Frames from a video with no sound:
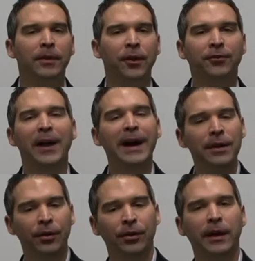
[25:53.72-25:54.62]
The
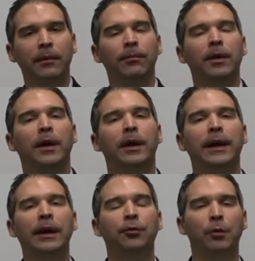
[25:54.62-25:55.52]
second thing
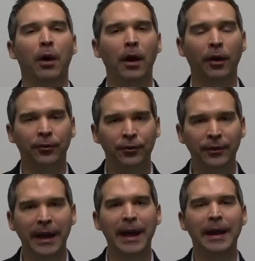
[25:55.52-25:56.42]
is we want a
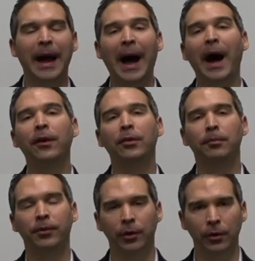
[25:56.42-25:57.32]
scan on
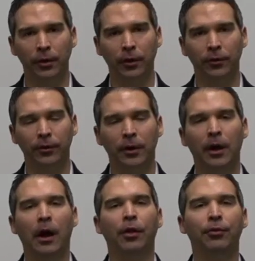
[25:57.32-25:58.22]
computers
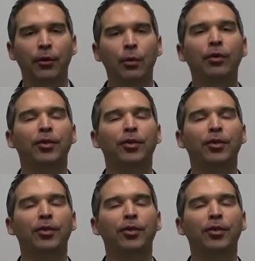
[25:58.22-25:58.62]
through